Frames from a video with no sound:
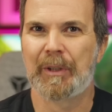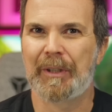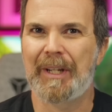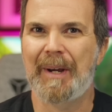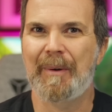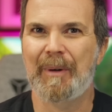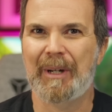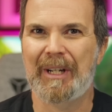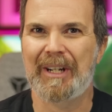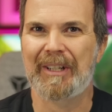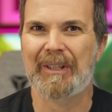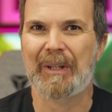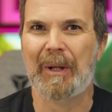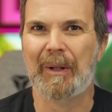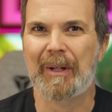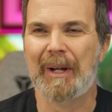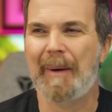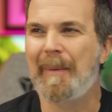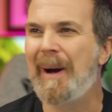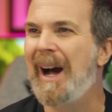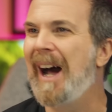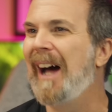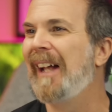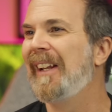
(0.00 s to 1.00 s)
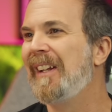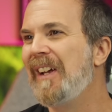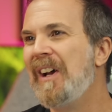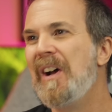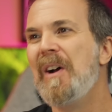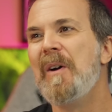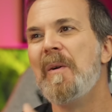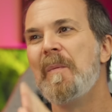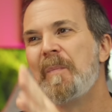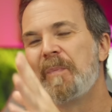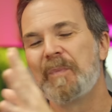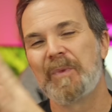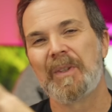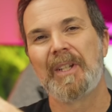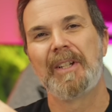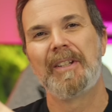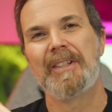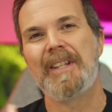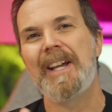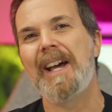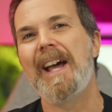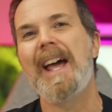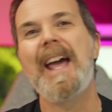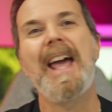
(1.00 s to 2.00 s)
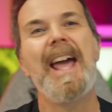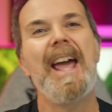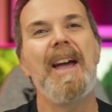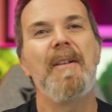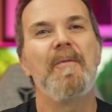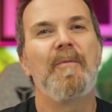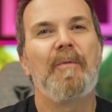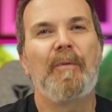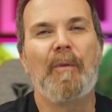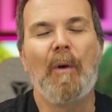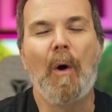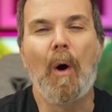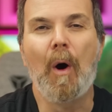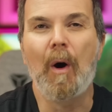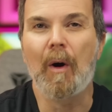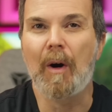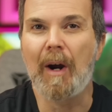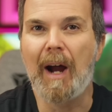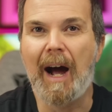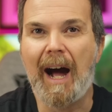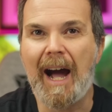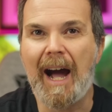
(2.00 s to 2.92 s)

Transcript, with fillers: Today we're going to talk about the M4